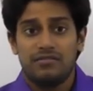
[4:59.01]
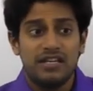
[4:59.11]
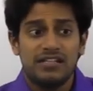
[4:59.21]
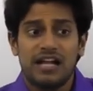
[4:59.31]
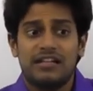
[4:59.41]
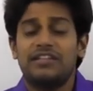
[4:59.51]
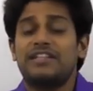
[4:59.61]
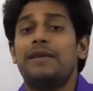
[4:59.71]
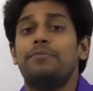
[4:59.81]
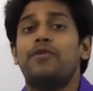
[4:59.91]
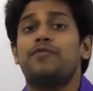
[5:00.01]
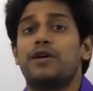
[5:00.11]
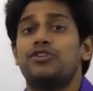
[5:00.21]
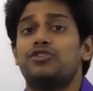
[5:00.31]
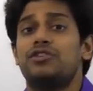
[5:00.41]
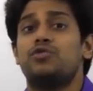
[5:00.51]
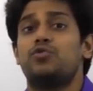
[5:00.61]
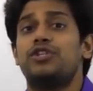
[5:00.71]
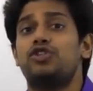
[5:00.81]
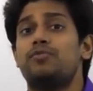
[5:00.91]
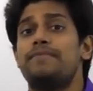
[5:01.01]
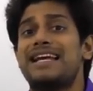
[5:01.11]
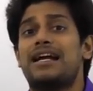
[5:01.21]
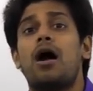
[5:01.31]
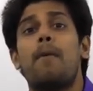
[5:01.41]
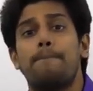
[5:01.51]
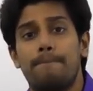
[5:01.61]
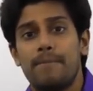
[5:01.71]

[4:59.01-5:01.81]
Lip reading: these are the type of questions which may come